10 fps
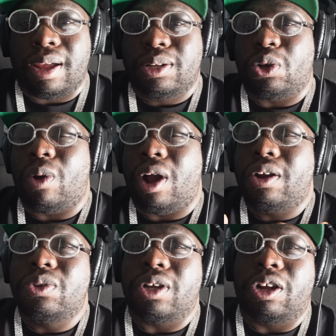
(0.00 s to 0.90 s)

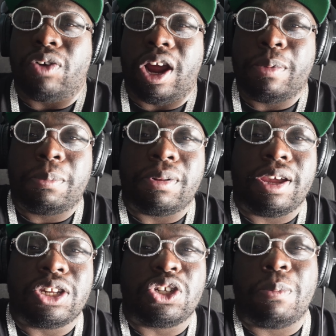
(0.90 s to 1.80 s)
Toronto's a grimy
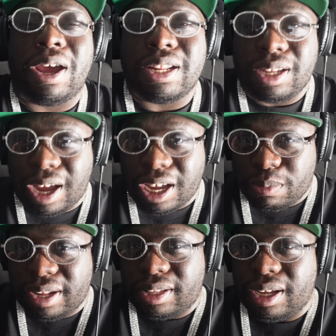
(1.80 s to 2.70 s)
place. You might you guys
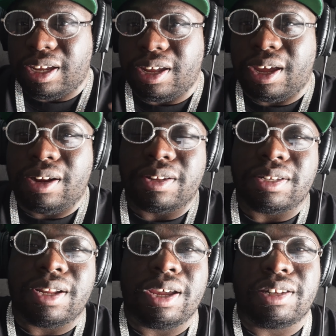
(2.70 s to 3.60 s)
might think Canada is
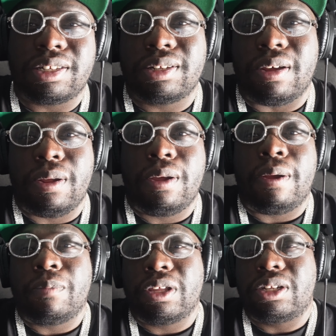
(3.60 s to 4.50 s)
nice.
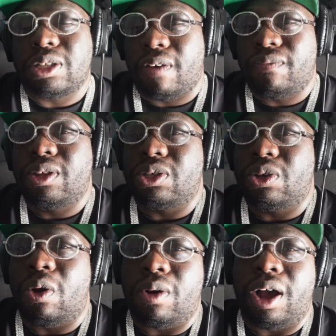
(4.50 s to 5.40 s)
Stuff does
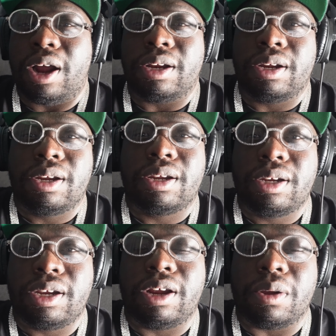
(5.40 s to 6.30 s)
go on
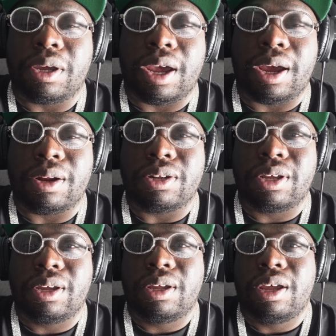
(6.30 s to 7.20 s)
here in Canada,
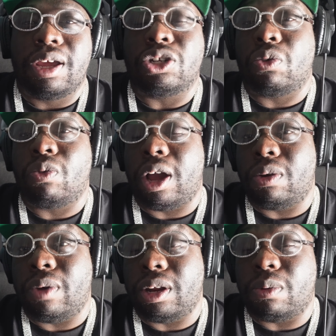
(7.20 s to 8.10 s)
in
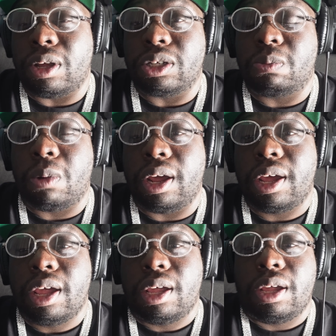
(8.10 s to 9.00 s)
Toronto, anyways. But
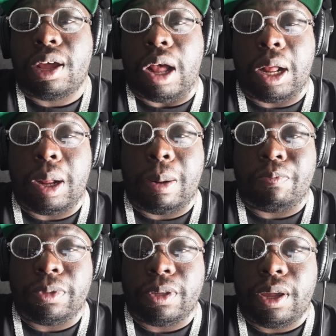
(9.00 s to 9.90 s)

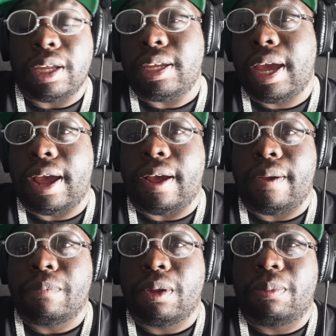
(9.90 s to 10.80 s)
um, yeah,
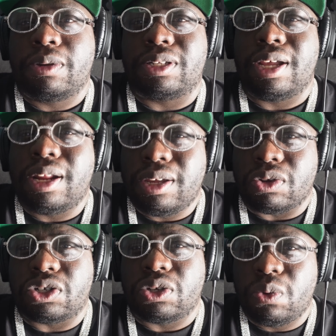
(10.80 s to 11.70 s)
stealing your
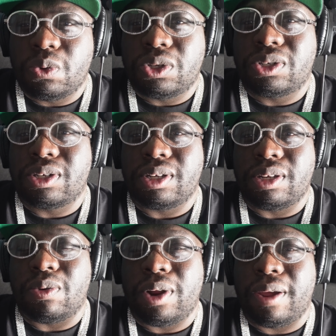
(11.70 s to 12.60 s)
shoes.
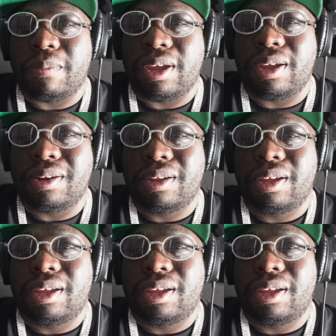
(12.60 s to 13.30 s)
You know what I mean?